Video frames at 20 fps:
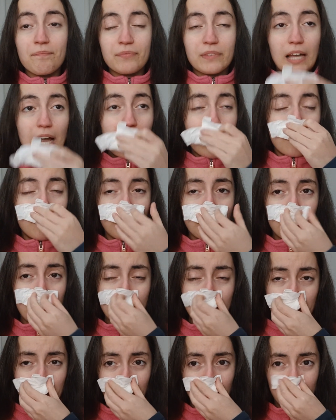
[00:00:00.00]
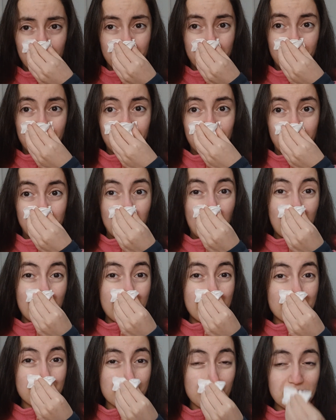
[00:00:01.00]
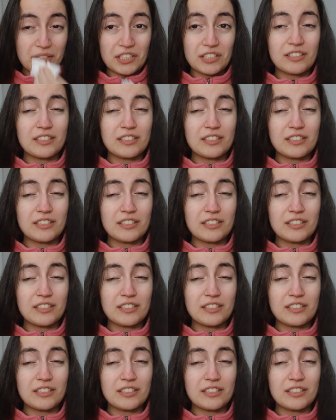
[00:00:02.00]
I have a bunch of auditing subjects